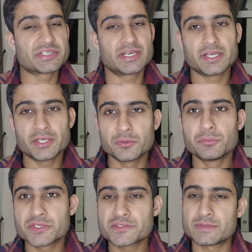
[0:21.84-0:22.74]
I was
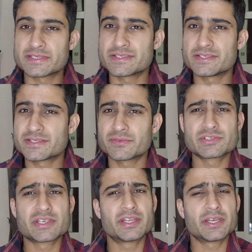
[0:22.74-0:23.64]
getting numerous
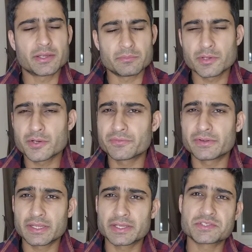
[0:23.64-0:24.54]
messages, I was getting number
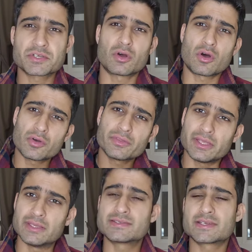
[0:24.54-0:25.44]
of texts
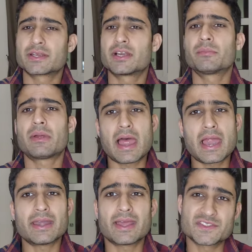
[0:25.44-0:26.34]
on the
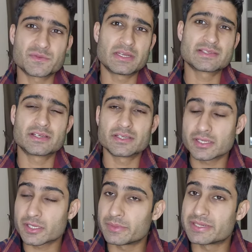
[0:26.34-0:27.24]
Instagram and as well as
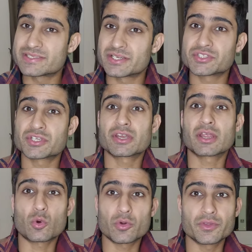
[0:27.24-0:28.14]
under the comment
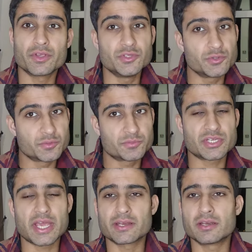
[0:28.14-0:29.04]
section on the
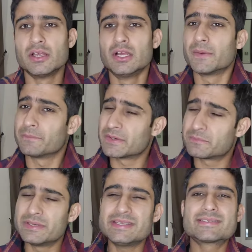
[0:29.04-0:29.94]
YouTube channel
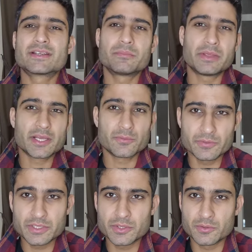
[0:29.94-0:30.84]
that please sir
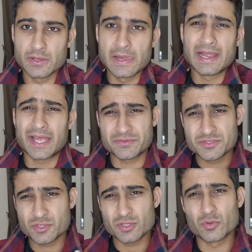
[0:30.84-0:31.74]
make a video.
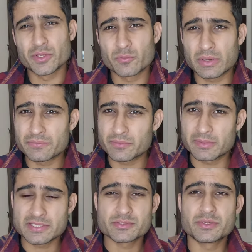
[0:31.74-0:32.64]
I was not going well
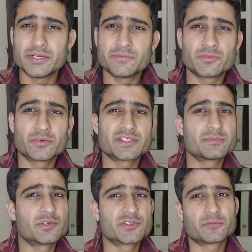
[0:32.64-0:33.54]
from last 3 to
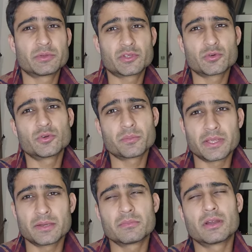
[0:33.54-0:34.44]
4 days because of my
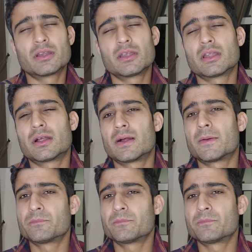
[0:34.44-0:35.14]
throat pain, but